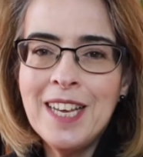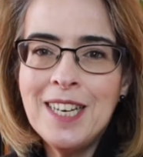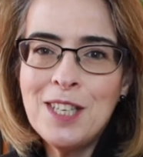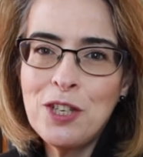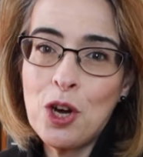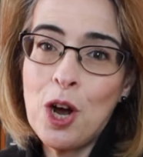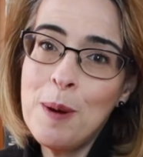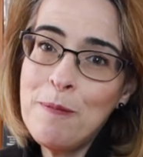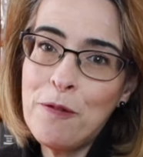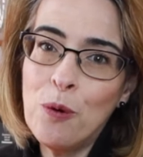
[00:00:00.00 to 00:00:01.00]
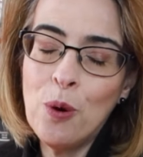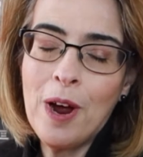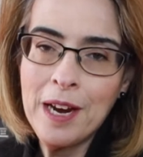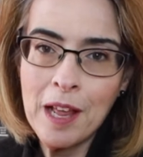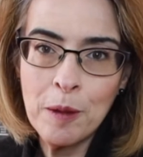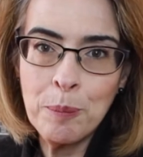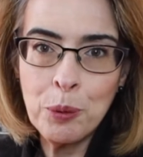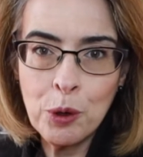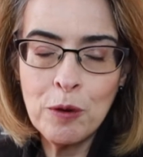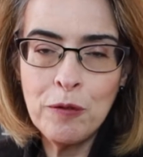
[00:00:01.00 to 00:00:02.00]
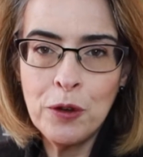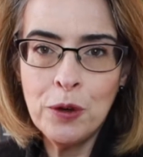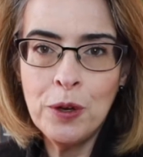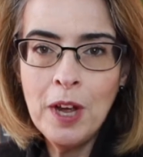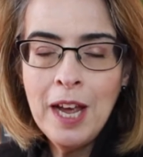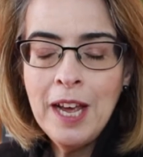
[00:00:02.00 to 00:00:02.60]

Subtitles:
It is time for another book review.